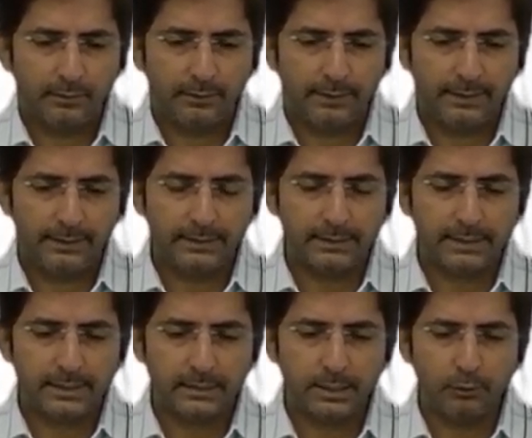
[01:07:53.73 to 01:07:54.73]
Any
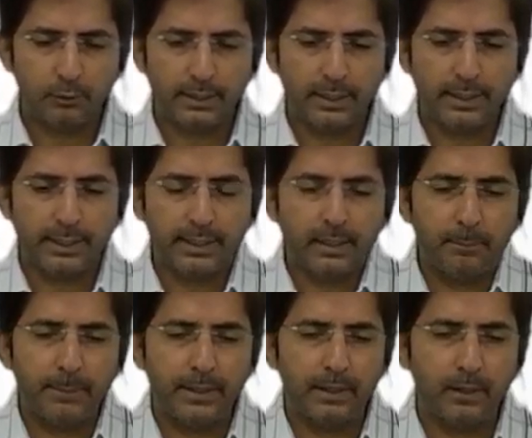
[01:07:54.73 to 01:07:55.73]
section you can take
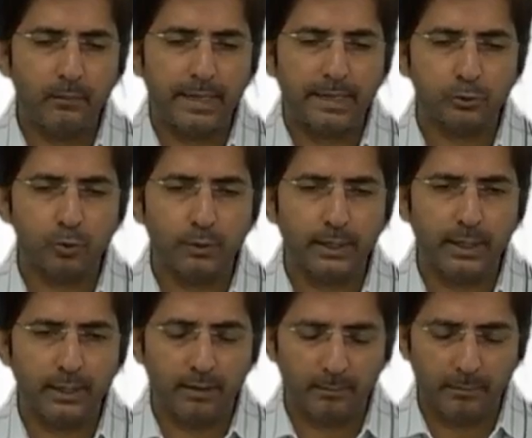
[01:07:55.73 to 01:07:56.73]
up and down, that's
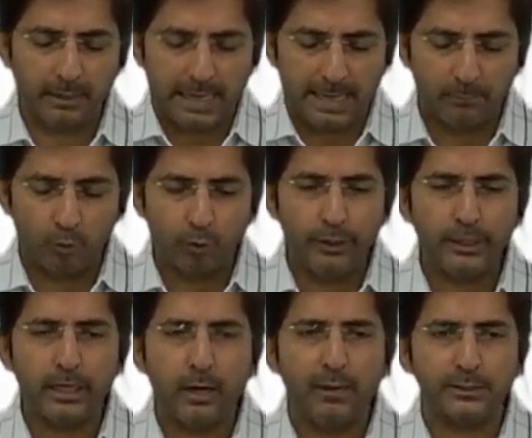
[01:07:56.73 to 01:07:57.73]
okay. But I am
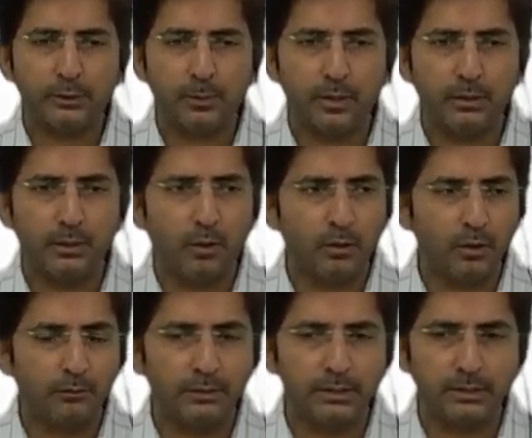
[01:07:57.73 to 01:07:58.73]
going now as per the order
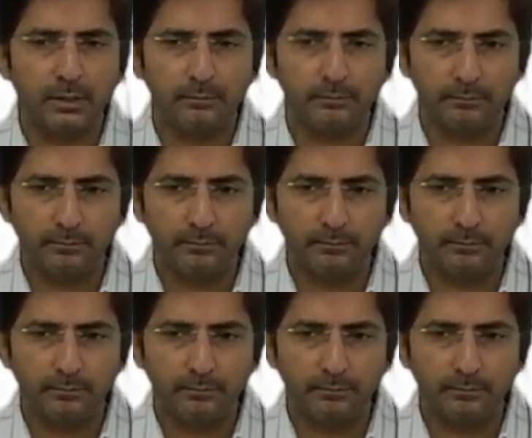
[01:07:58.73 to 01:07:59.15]
of the sum.